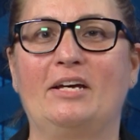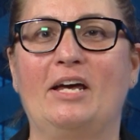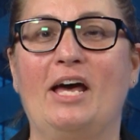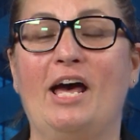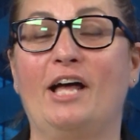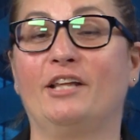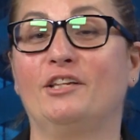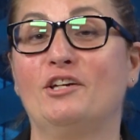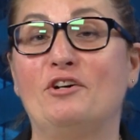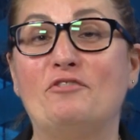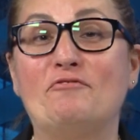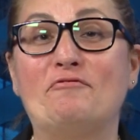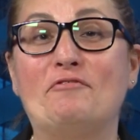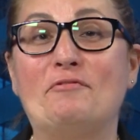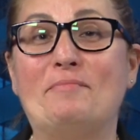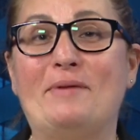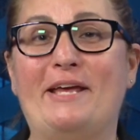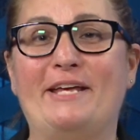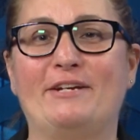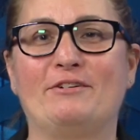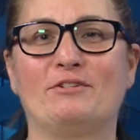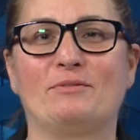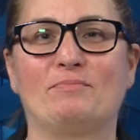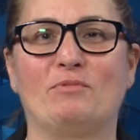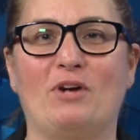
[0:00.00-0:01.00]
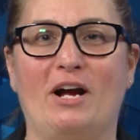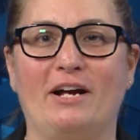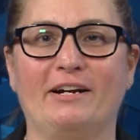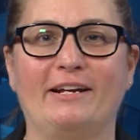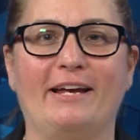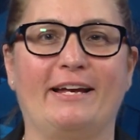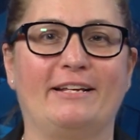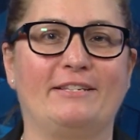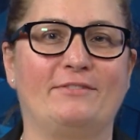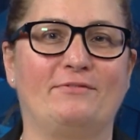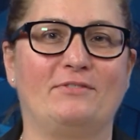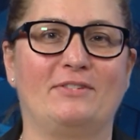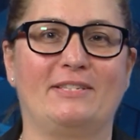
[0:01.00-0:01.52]
Hello from NATO's
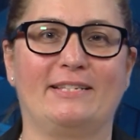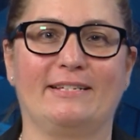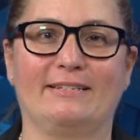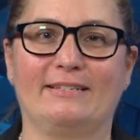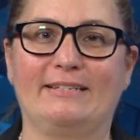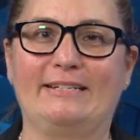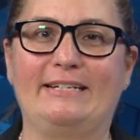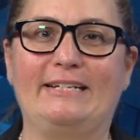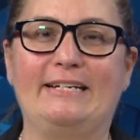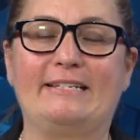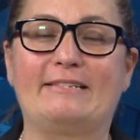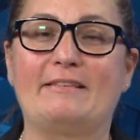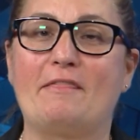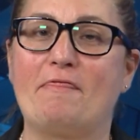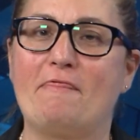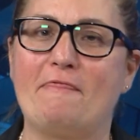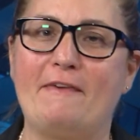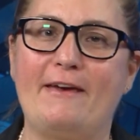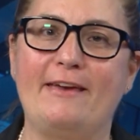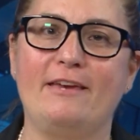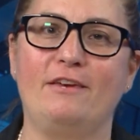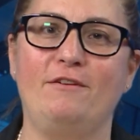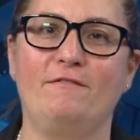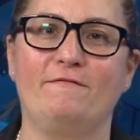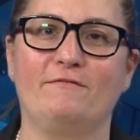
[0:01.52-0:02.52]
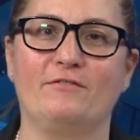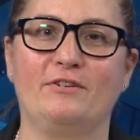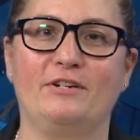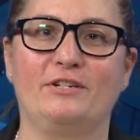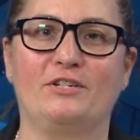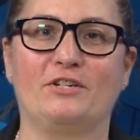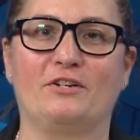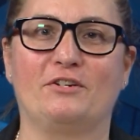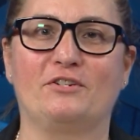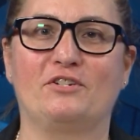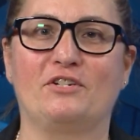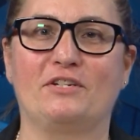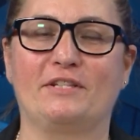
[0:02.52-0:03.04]
broadcast facilities, and thank you for
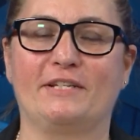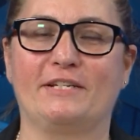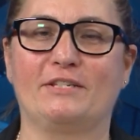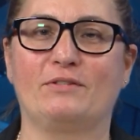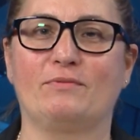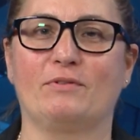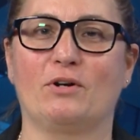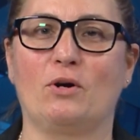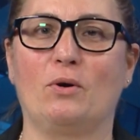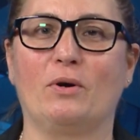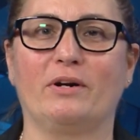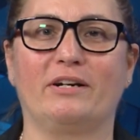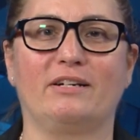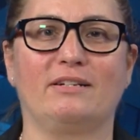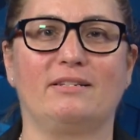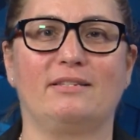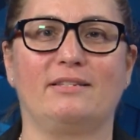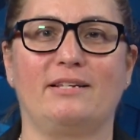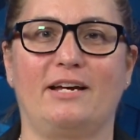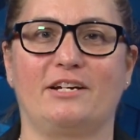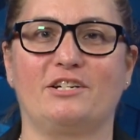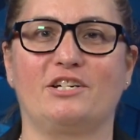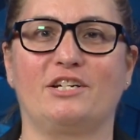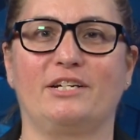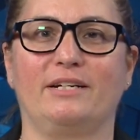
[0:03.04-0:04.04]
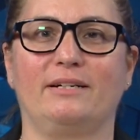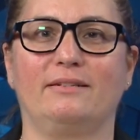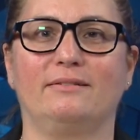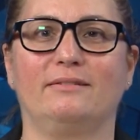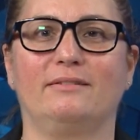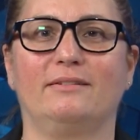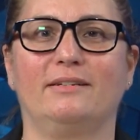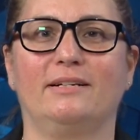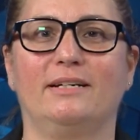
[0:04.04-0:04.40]
indulging this recorded session.